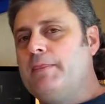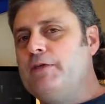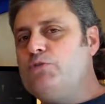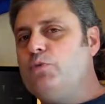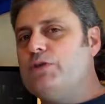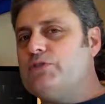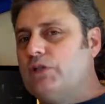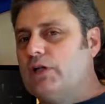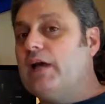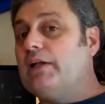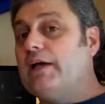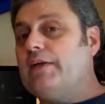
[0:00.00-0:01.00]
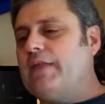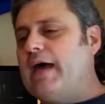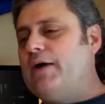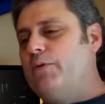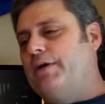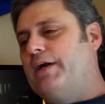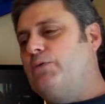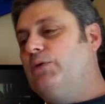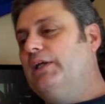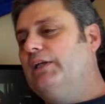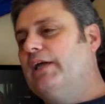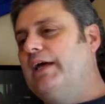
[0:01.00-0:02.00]
This one's a lot like that one. I
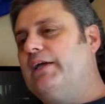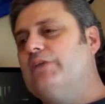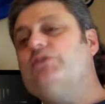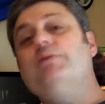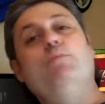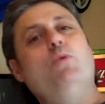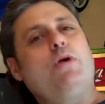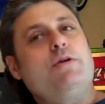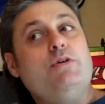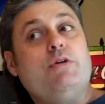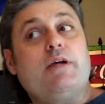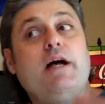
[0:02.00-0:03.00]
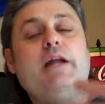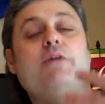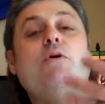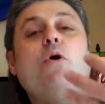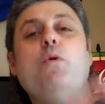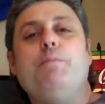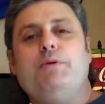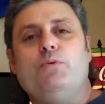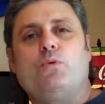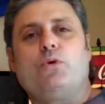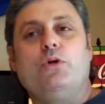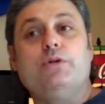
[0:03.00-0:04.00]
really like it. It's more, you can kind of
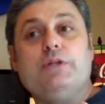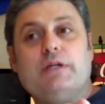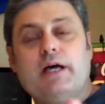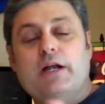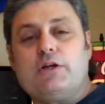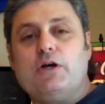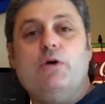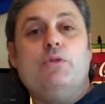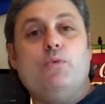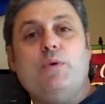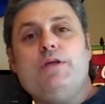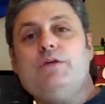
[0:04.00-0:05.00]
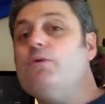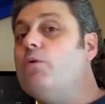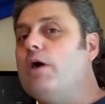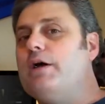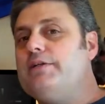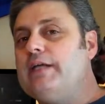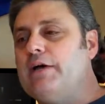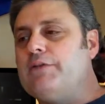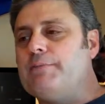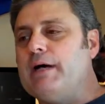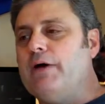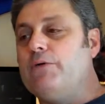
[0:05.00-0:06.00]
open world, you can kind of go the way you want down
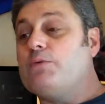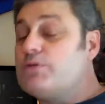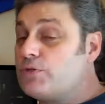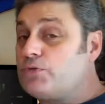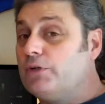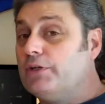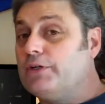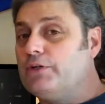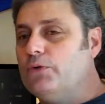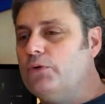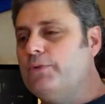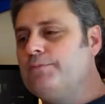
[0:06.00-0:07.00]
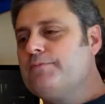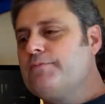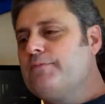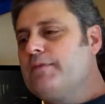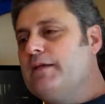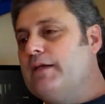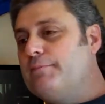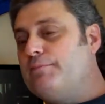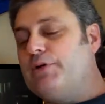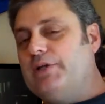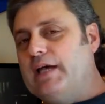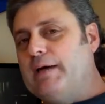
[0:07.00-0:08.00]
the mountain, which is really cool and
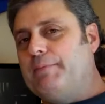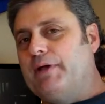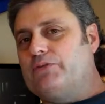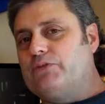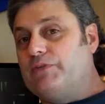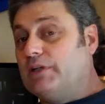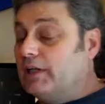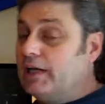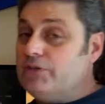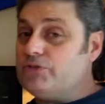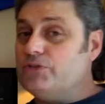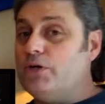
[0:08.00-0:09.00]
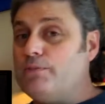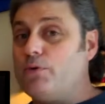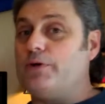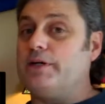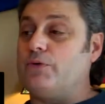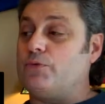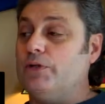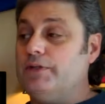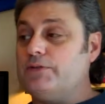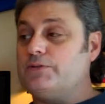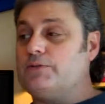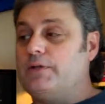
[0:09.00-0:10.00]
pretty epic. So if you like snowboarding and
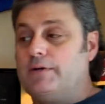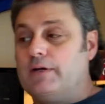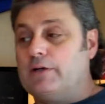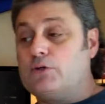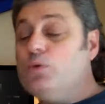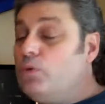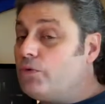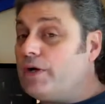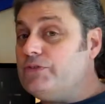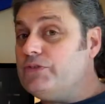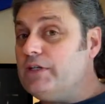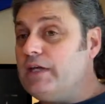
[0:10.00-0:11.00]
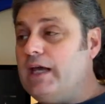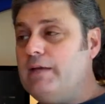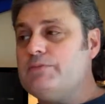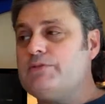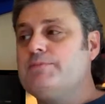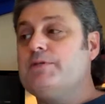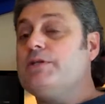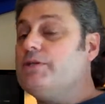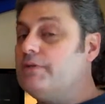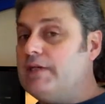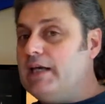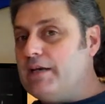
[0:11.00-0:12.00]
really uh, cool racing games,
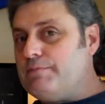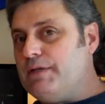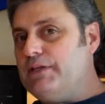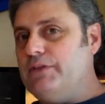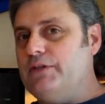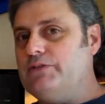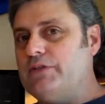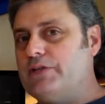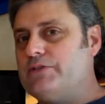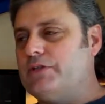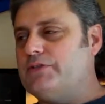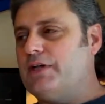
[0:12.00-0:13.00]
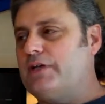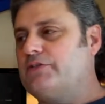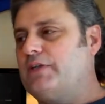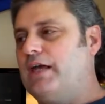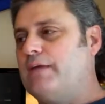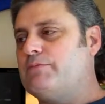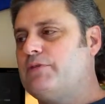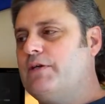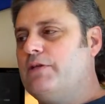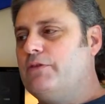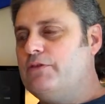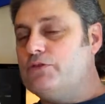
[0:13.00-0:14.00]
you can't beat these S S X games.
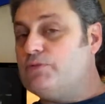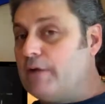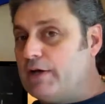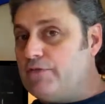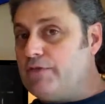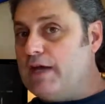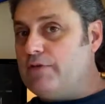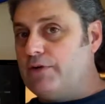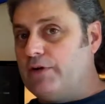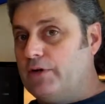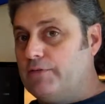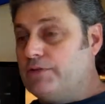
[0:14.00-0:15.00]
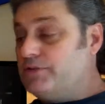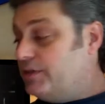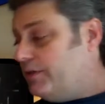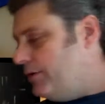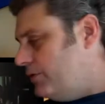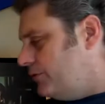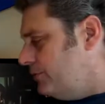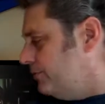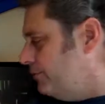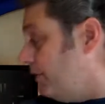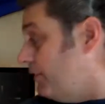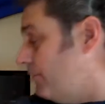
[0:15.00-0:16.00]
This is my favorite of the series
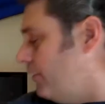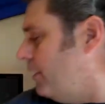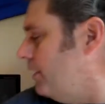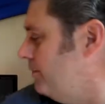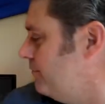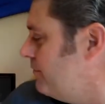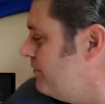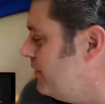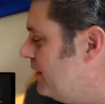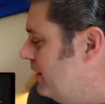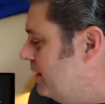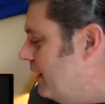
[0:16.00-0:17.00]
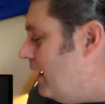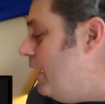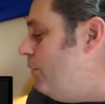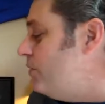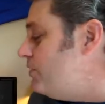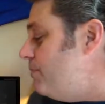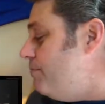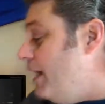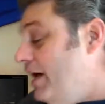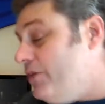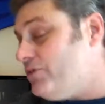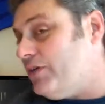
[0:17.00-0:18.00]
by far. Now, I was
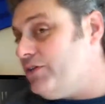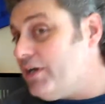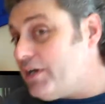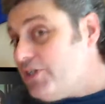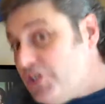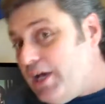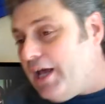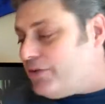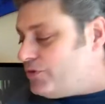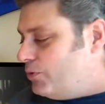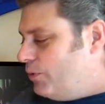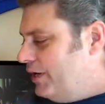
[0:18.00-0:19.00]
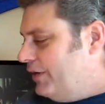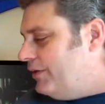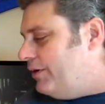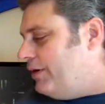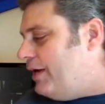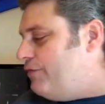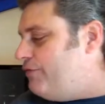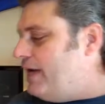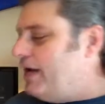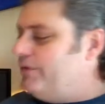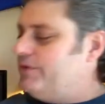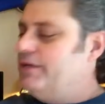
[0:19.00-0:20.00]
amazed. I took a chance and went in there, and I
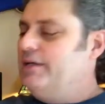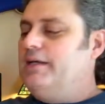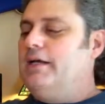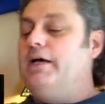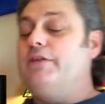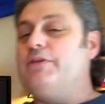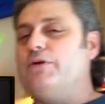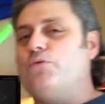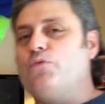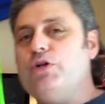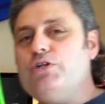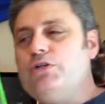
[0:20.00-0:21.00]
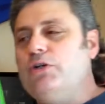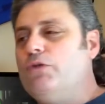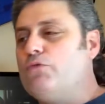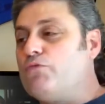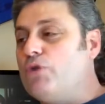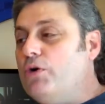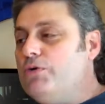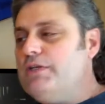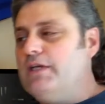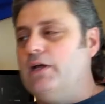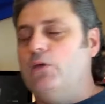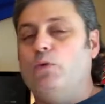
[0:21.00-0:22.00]
found the original
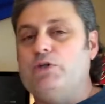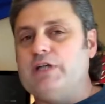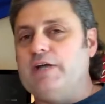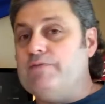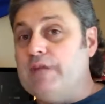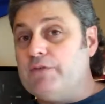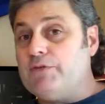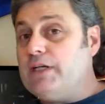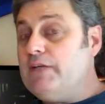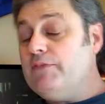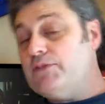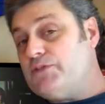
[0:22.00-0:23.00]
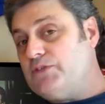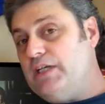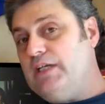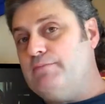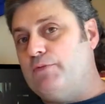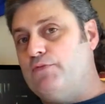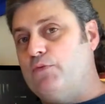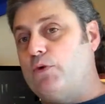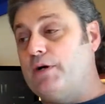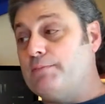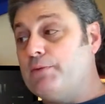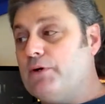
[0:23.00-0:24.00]
Roadkill, which I've never even seen
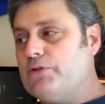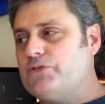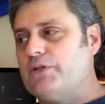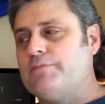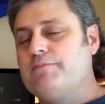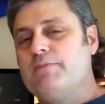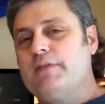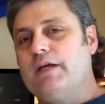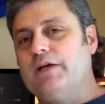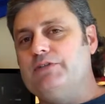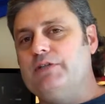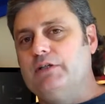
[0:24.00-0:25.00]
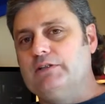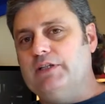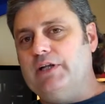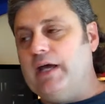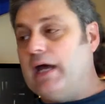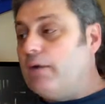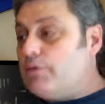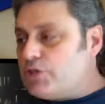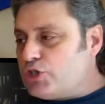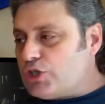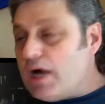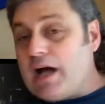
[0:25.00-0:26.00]
before in person until today. I was
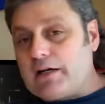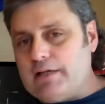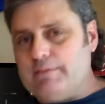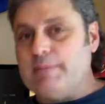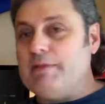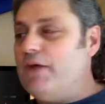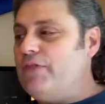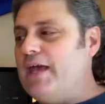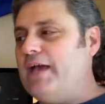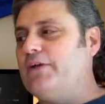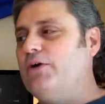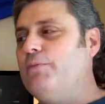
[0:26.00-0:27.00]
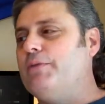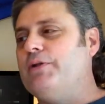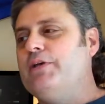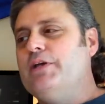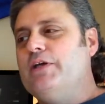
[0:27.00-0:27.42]
shocked. I had my mouth hanging open.